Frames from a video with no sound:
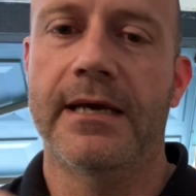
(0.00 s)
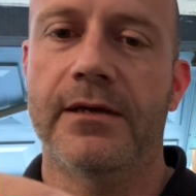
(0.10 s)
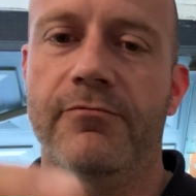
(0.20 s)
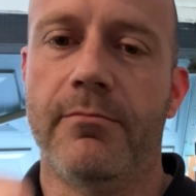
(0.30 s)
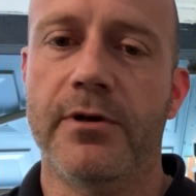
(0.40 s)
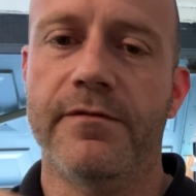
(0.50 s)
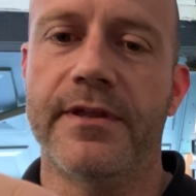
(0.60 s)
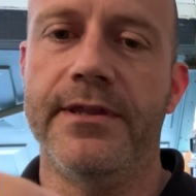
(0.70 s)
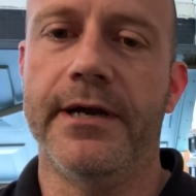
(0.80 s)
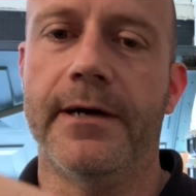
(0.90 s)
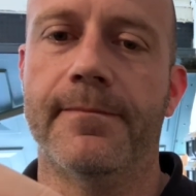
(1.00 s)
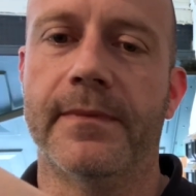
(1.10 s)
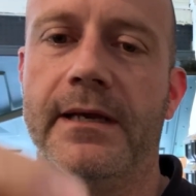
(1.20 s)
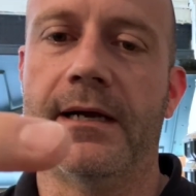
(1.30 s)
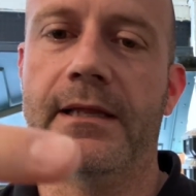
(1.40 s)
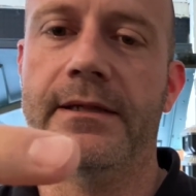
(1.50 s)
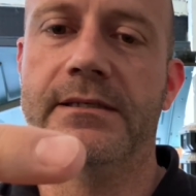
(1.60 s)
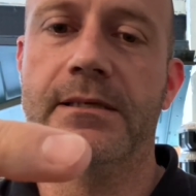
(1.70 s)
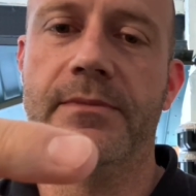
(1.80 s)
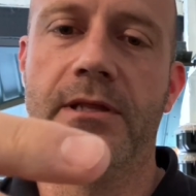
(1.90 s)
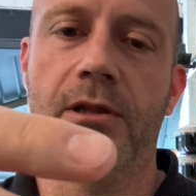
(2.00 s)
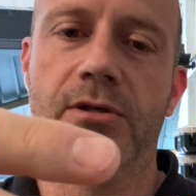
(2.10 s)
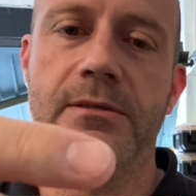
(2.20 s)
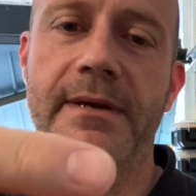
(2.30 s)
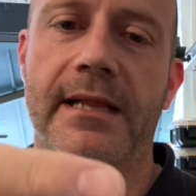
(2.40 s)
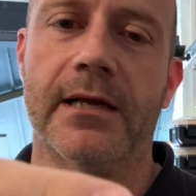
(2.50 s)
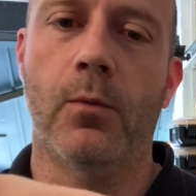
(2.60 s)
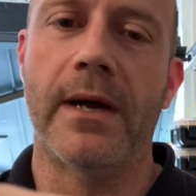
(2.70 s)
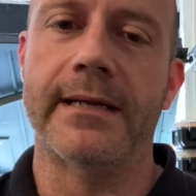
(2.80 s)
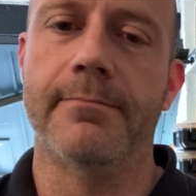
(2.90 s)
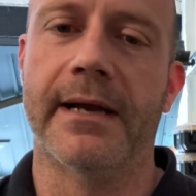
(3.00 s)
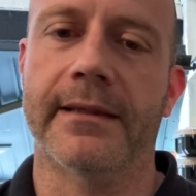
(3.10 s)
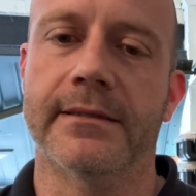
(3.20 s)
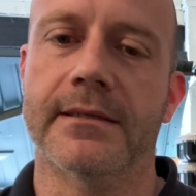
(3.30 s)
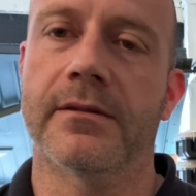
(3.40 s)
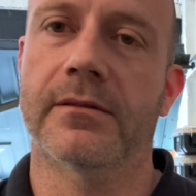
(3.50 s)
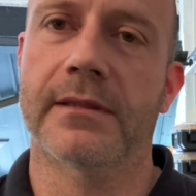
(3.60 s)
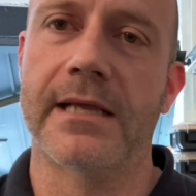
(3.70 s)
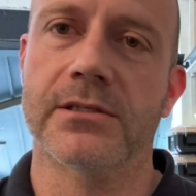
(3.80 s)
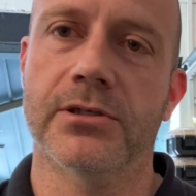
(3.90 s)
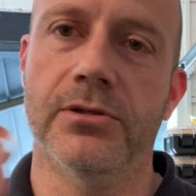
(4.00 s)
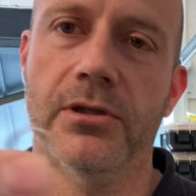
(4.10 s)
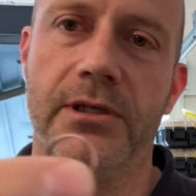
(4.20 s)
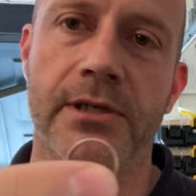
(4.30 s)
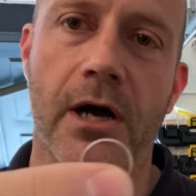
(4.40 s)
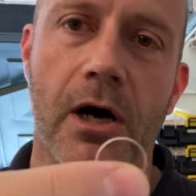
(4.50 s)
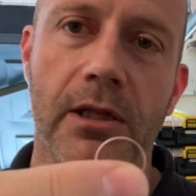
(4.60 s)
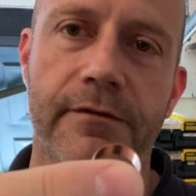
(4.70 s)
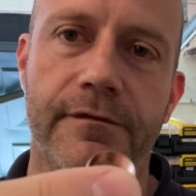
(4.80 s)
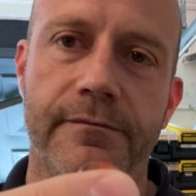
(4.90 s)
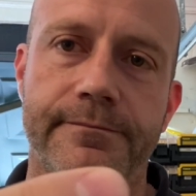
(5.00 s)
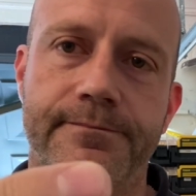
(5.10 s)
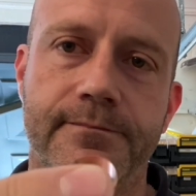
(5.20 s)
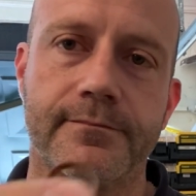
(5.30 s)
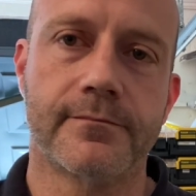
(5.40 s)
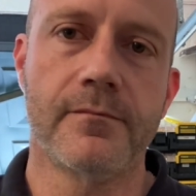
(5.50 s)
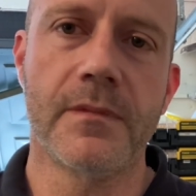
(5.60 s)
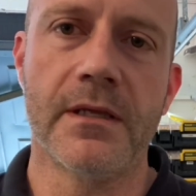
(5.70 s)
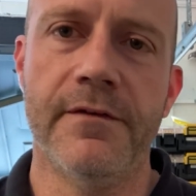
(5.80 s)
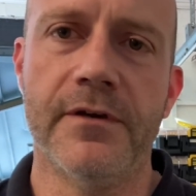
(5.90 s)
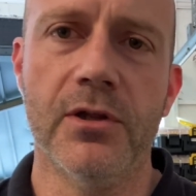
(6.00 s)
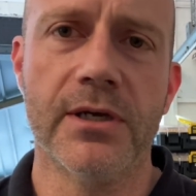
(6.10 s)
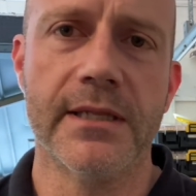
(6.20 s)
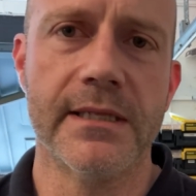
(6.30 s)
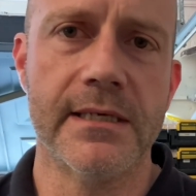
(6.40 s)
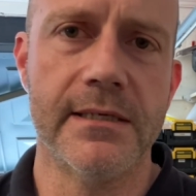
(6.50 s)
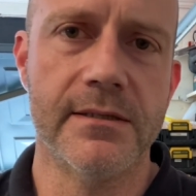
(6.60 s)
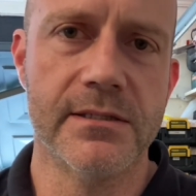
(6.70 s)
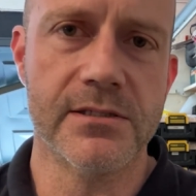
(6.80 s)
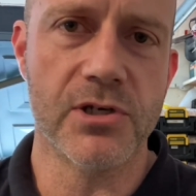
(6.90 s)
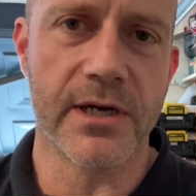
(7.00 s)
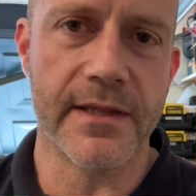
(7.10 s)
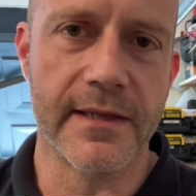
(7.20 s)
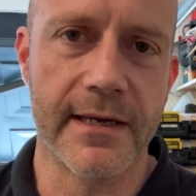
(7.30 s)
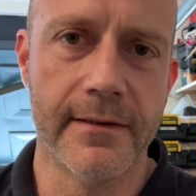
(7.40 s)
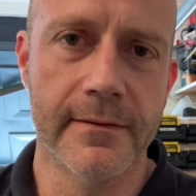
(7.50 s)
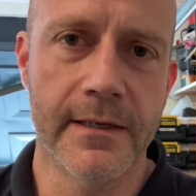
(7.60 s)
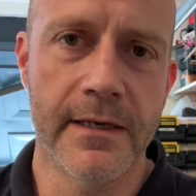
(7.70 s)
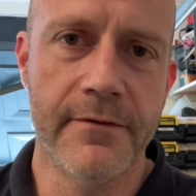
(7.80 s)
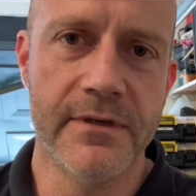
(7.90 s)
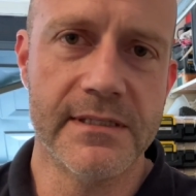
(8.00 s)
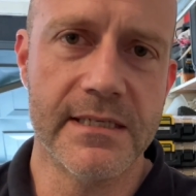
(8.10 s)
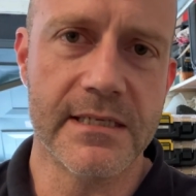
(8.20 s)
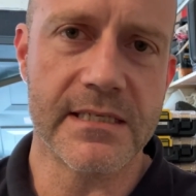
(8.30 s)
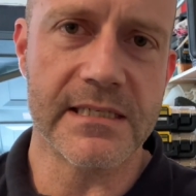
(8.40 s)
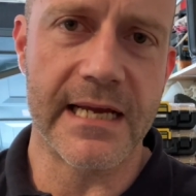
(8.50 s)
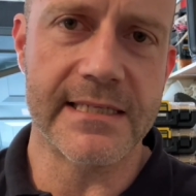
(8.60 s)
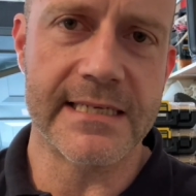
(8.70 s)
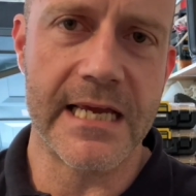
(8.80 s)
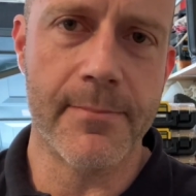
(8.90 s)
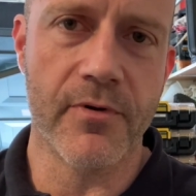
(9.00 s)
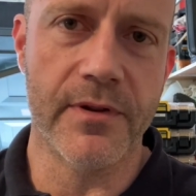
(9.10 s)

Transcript: Remove the nut and there's something that looks a bit like a wedding band. That's called an olive. If you look at the socket there, you see there's a slight taper on